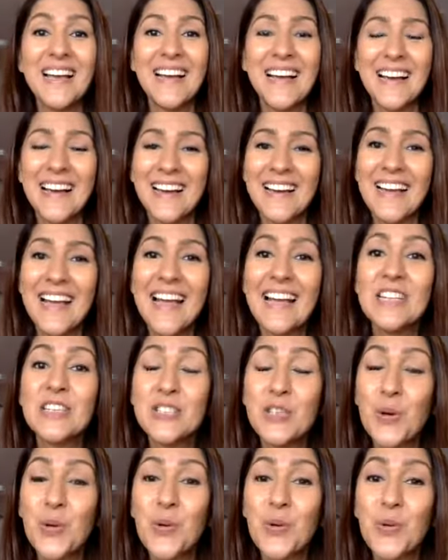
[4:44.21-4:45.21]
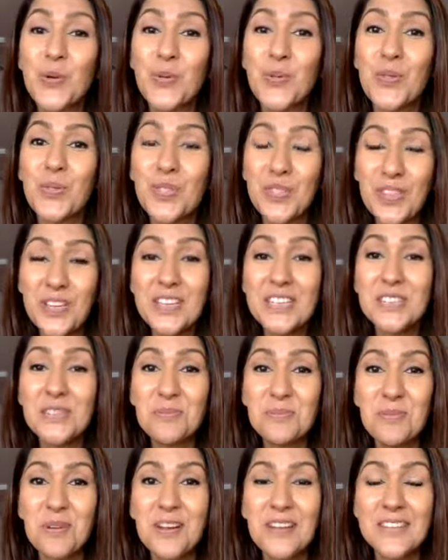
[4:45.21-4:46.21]
And so this
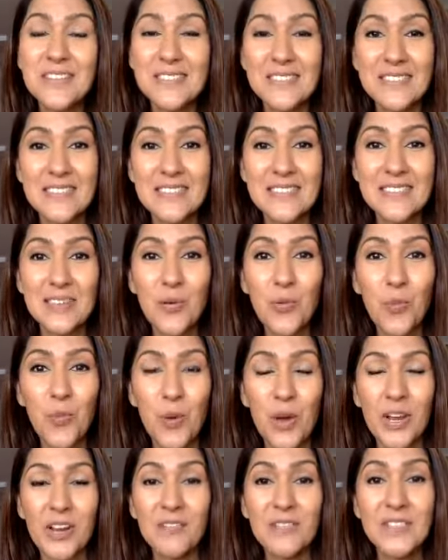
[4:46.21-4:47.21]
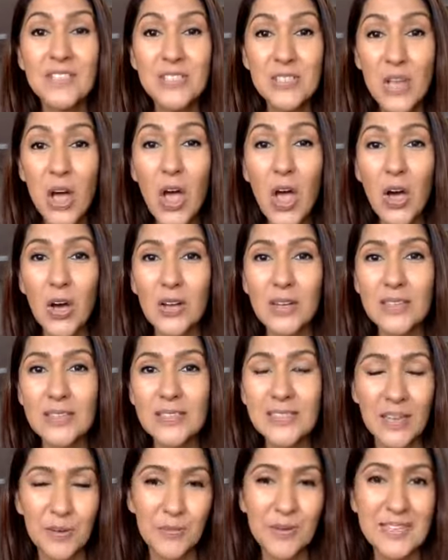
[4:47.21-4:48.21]
was one of the
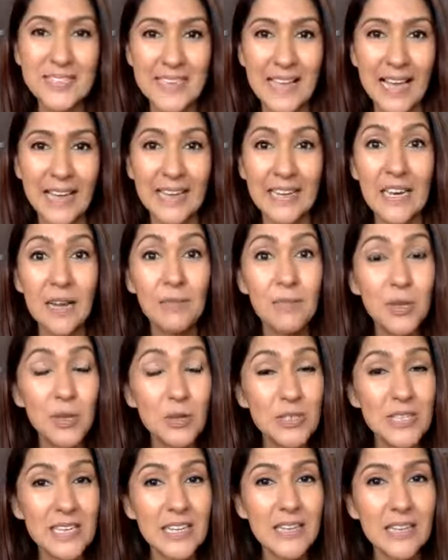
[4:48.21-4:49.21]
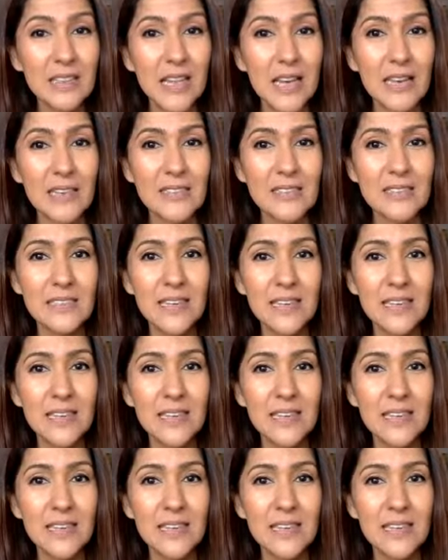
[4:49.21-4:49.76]
songs that we sang in our music class.